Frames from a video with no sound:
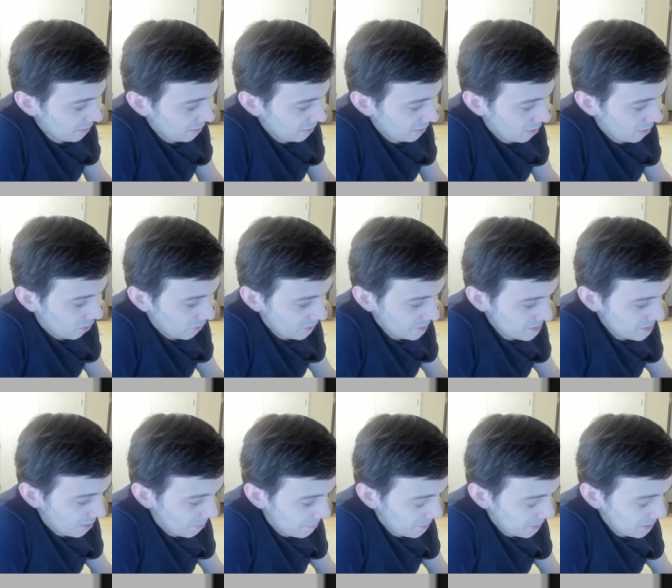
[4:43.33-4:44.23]
kind of all these
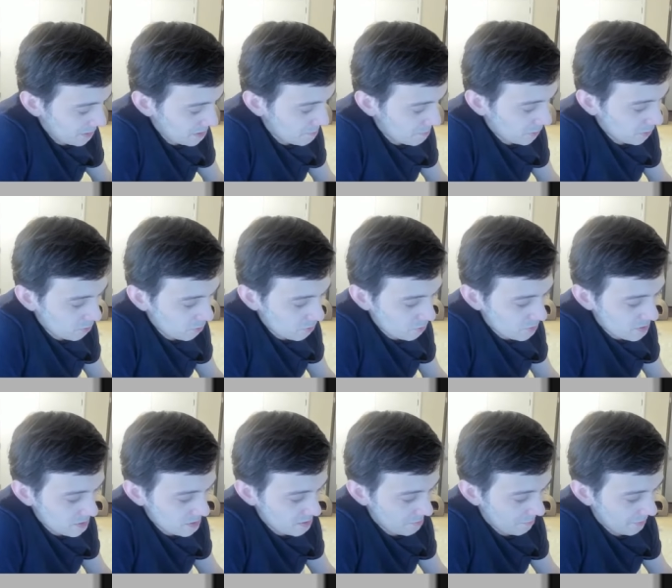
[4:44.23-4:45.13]
companies, but you do
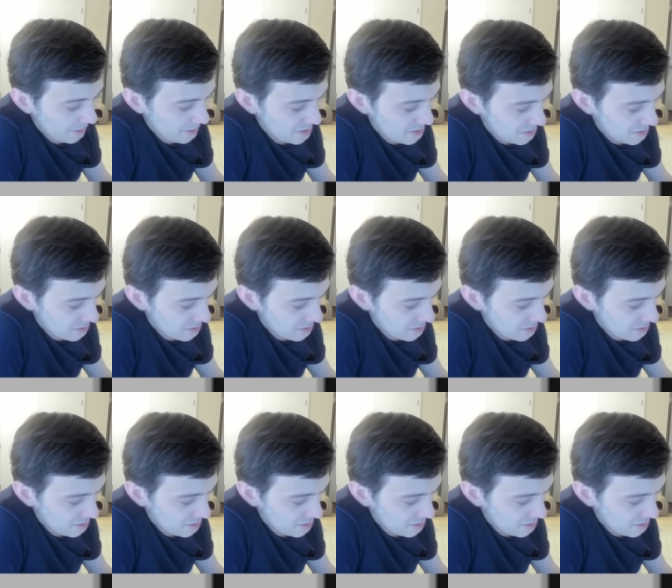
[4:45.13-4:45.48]
see some of this